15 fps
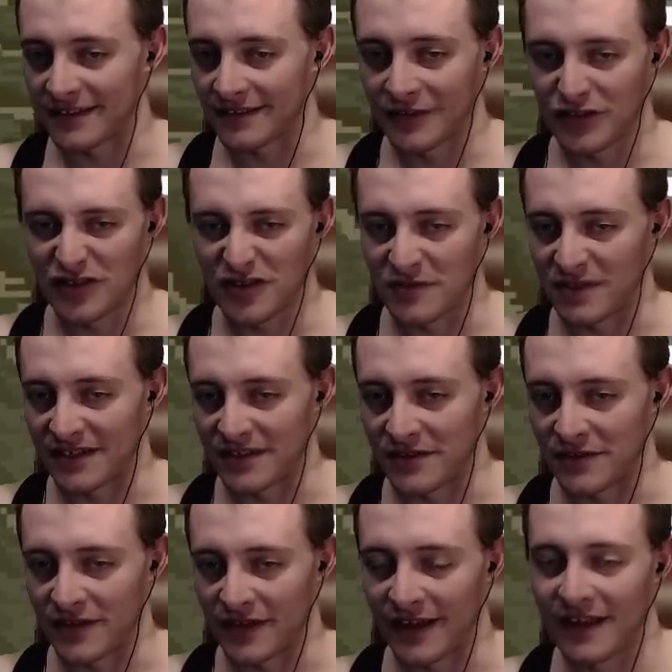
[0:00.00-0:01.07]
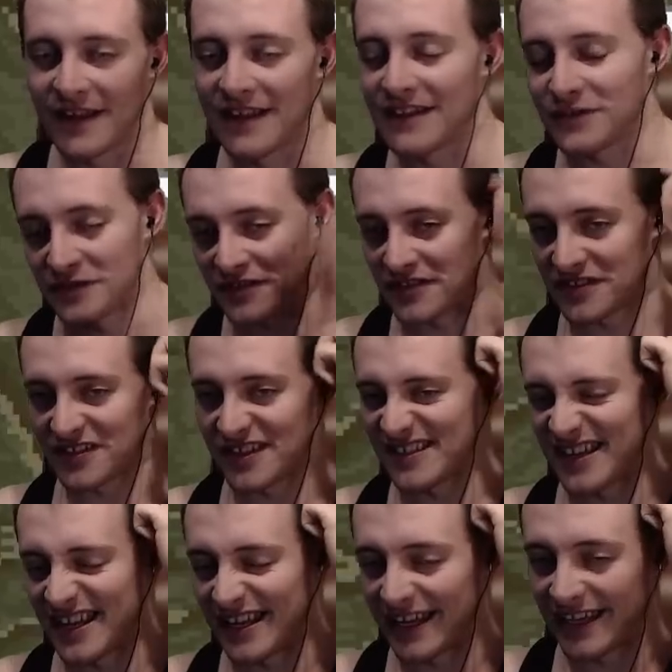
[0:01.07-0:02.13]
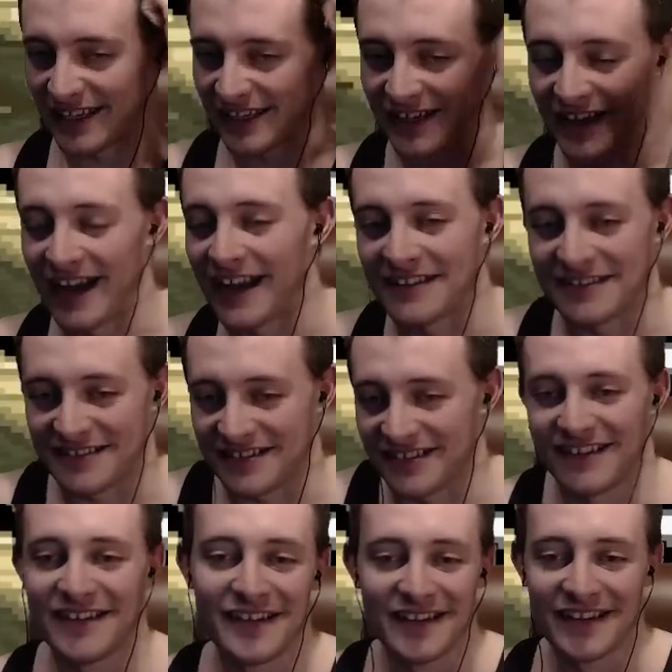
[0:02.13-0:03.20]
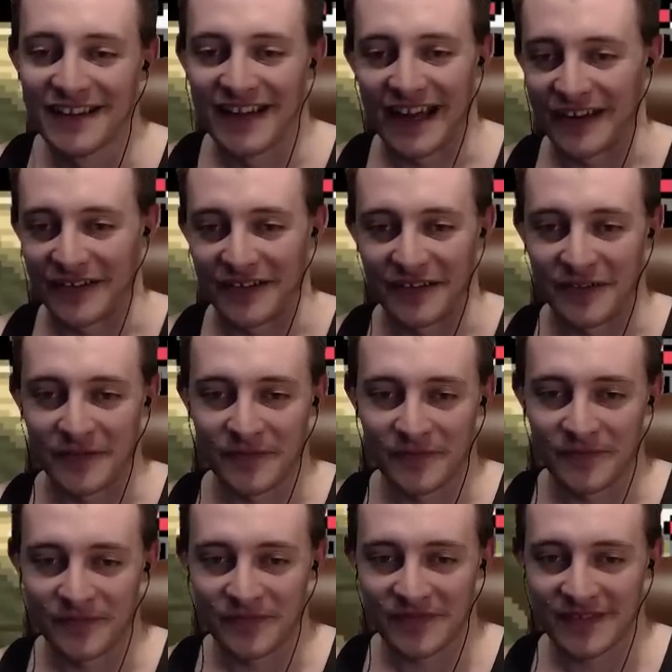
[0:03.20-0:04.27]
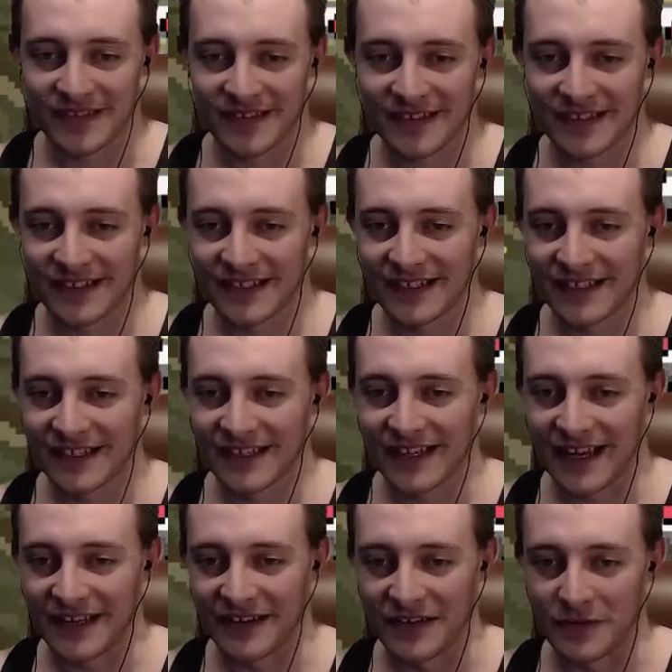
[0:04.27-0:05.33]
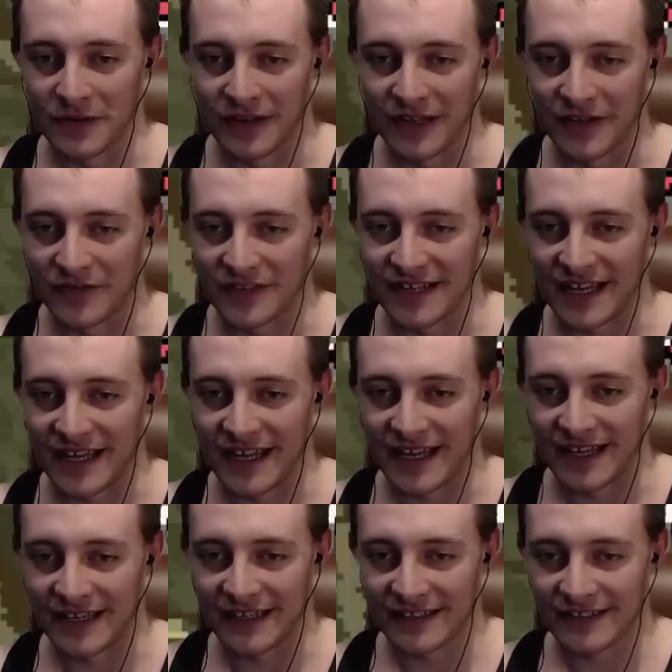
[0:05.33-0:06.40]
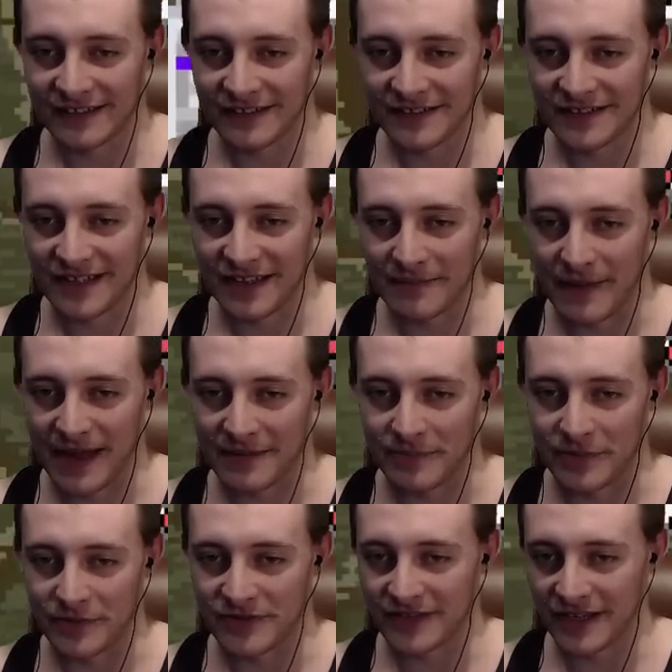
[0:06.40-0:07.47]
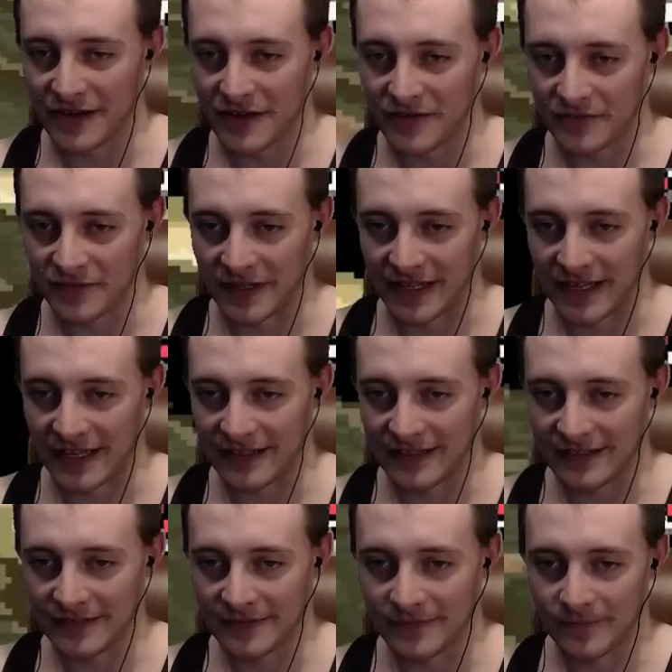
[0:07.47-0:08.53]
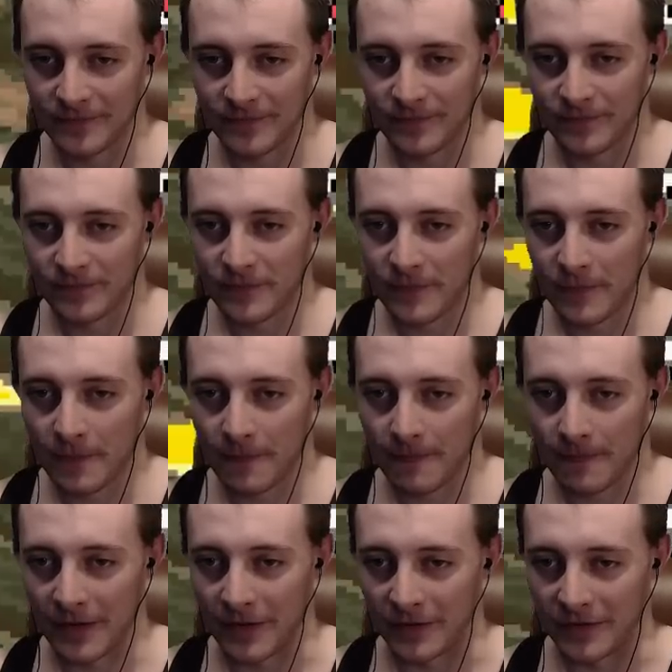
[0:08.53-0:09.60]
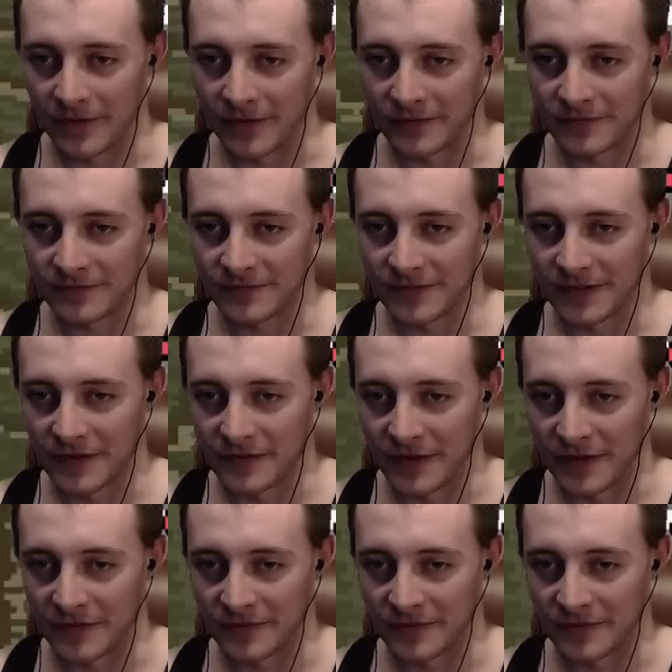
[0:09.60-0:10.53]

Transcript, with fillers: Didn't mean to do that. This one's just in 1080. I don't know. I know you all love the 1080. See that mad boost I got from the land there? Oh no. Oh no.